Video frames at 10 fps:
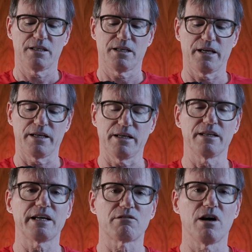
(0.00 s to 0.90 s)

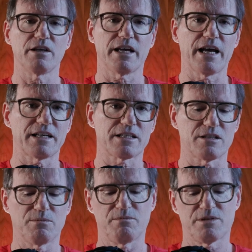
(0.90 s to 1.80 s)
Later on they added
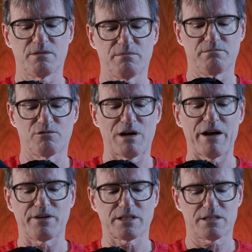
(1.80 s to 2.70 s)
some
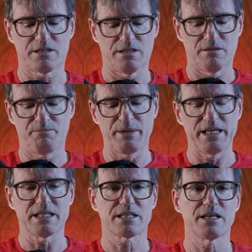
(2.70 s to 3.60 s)
graphics to the
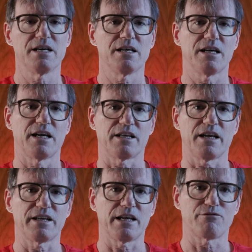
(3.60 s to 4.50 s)
base, and
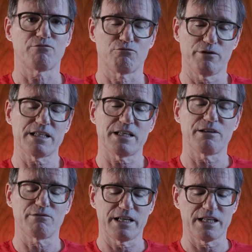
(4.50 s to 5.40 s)
then they've recently
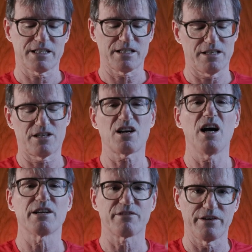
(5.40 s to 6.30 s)
released, to
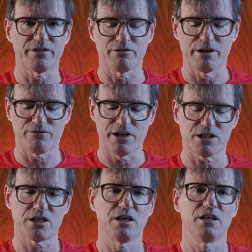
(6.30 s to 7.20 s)
kind of give it a
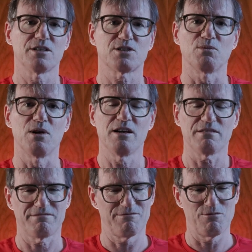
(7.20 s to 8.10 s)
refresh, some
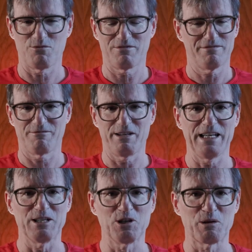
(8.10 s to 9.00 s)

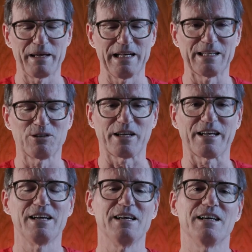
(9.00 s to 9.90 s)
really unappealing
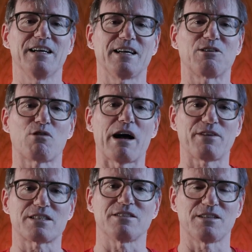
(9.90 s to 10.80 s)
looking
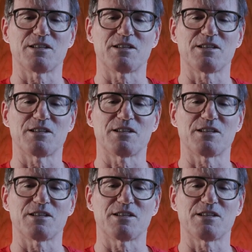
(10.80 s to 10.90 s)
graphics on the